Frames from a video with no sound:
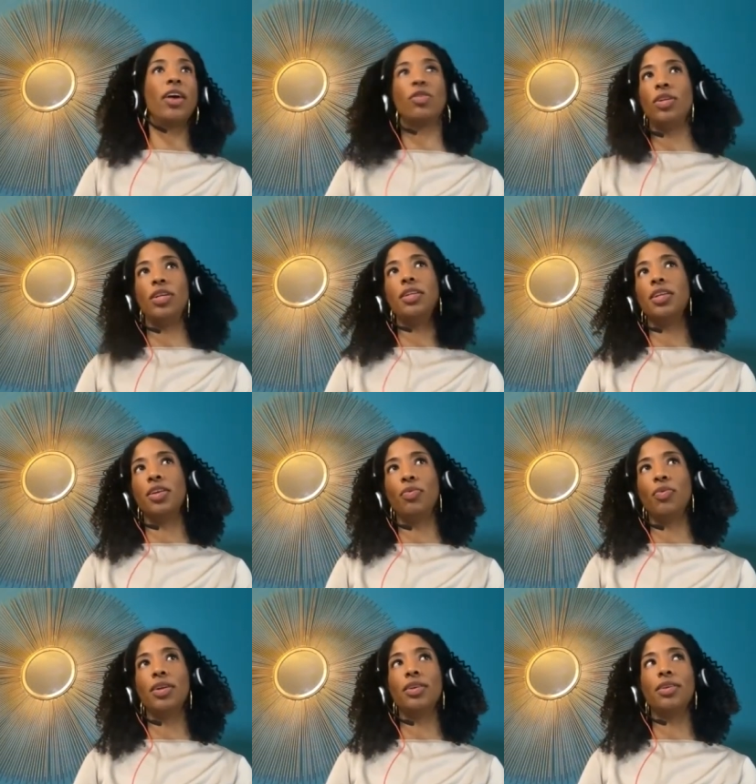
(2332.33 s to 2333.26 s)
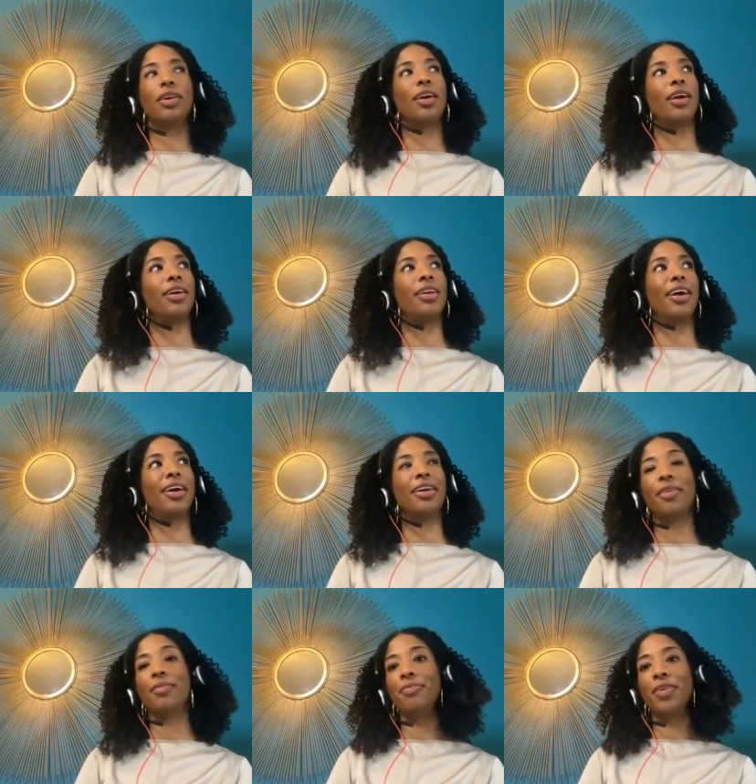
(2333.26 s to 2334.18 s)
I don't need anyone. And I
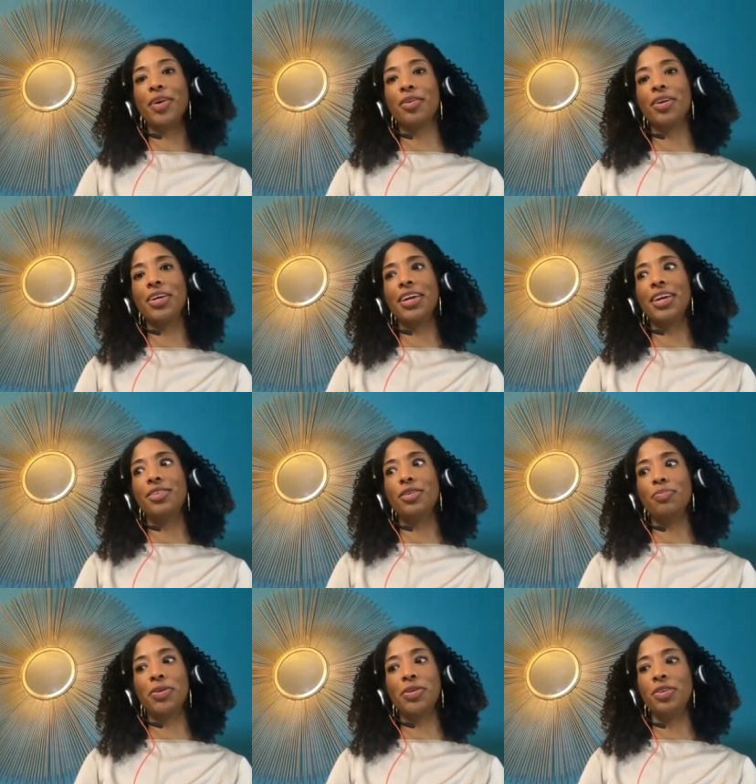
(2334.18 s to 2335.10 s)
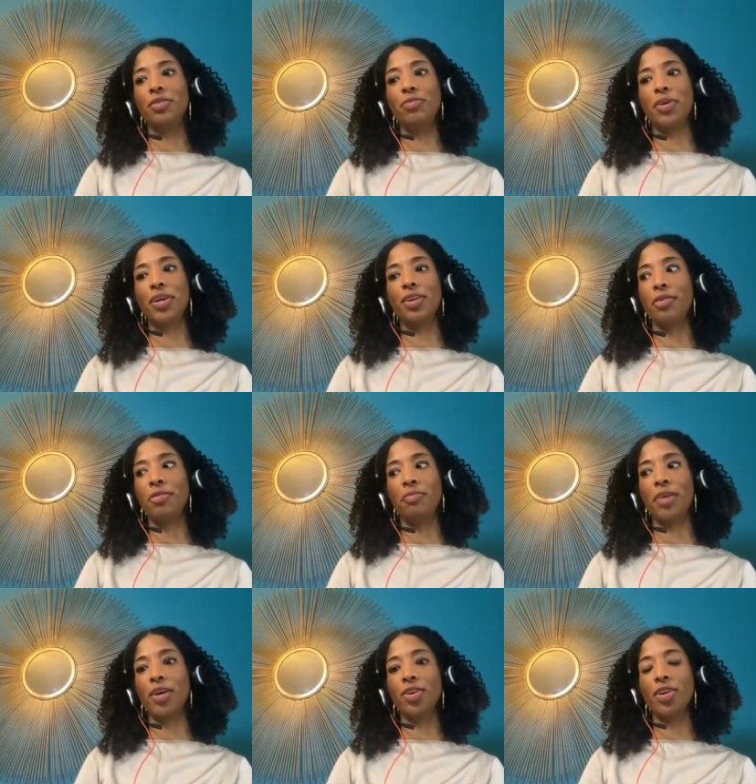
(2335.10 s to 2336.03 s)
am very independent, but I'm
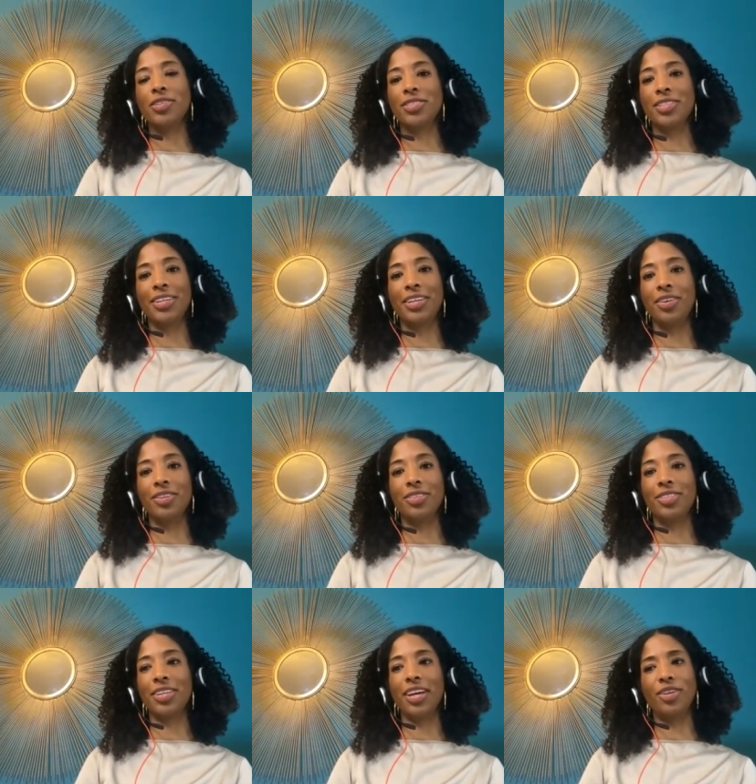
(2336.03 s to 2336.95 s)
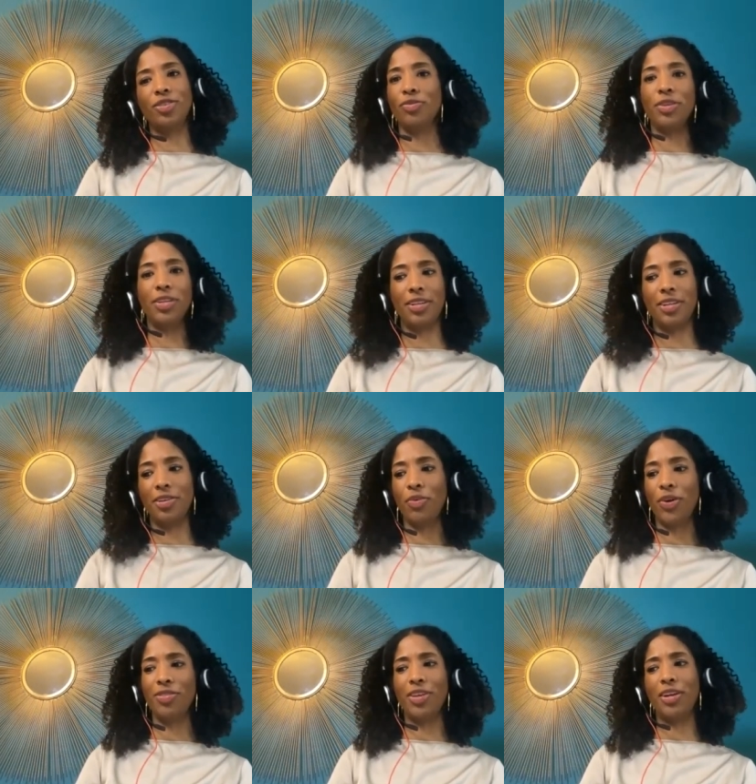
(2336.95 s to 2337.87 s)
not going to sit here and say I don't need
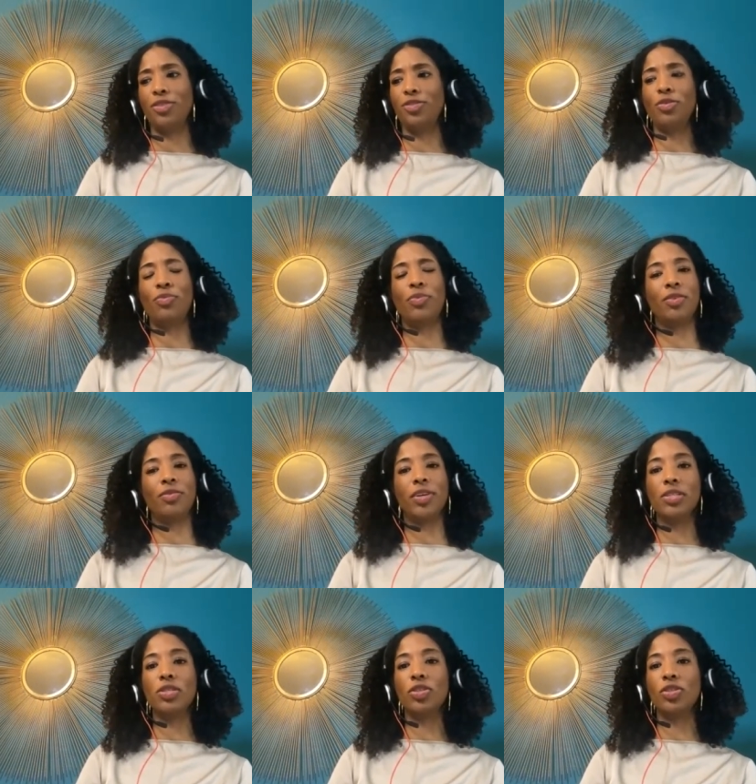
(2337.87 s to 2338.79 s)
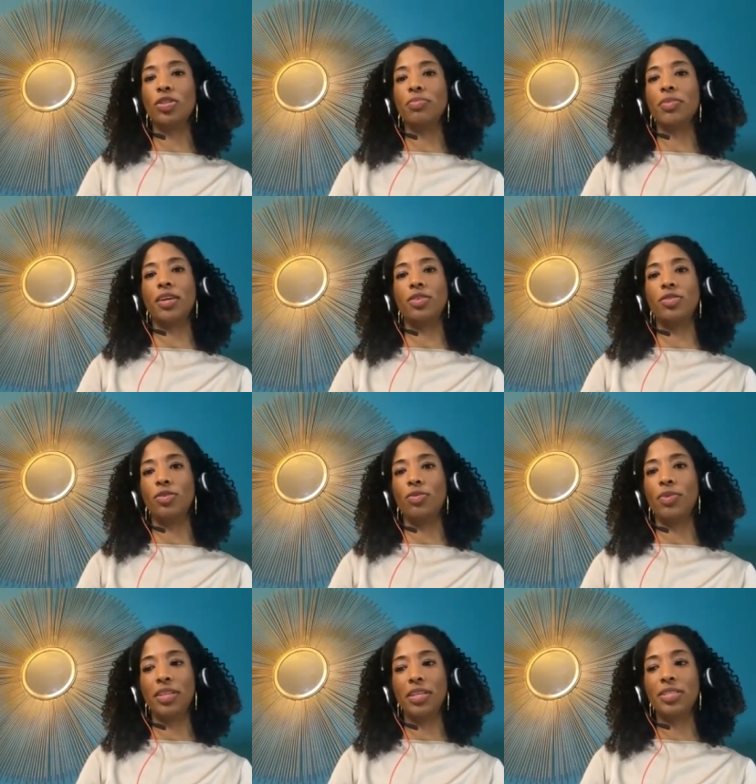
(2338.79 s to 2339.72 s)
anyone, that I don't want a relationship, that I don't
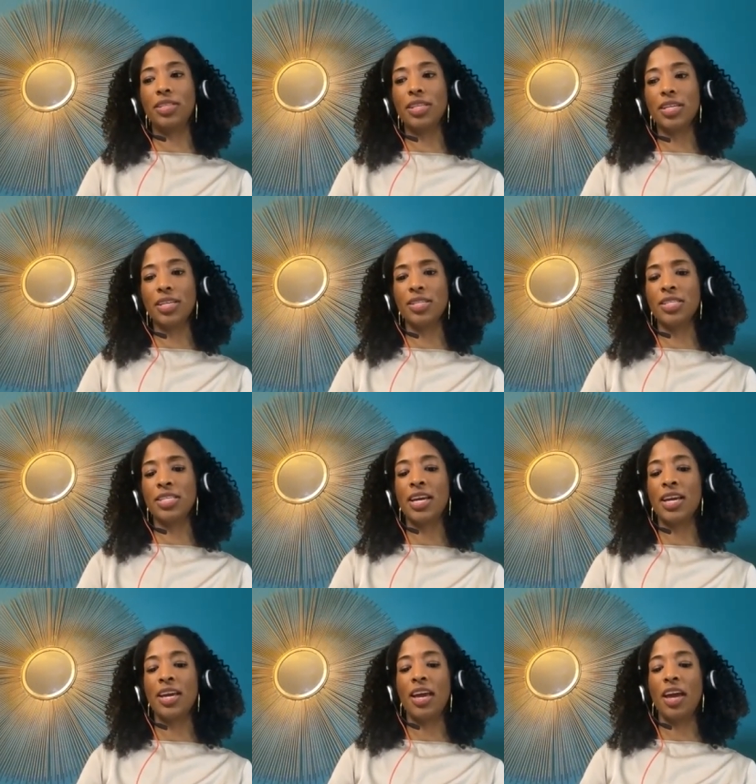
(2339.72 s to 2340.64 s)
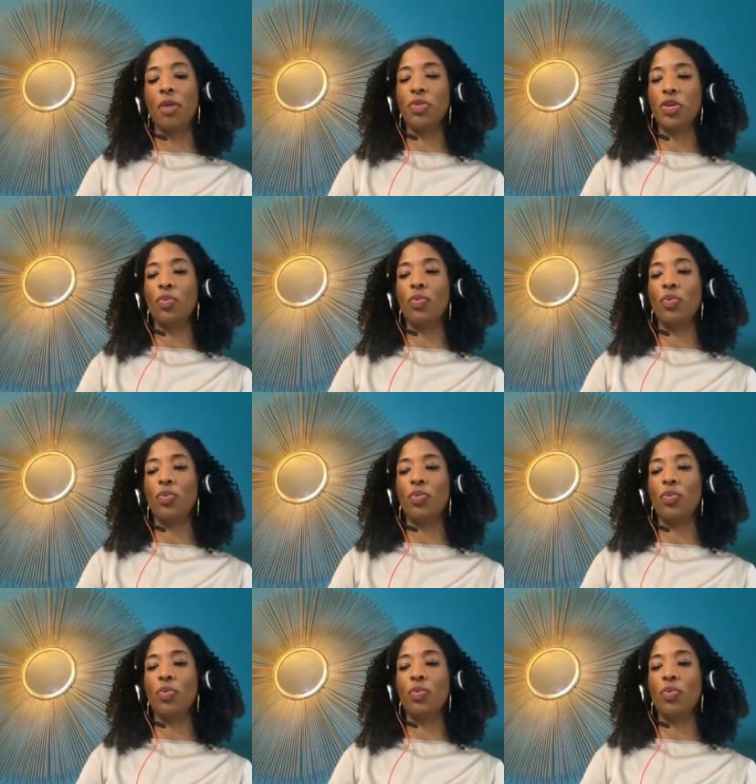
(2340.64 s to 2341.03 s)
want these things. And when you're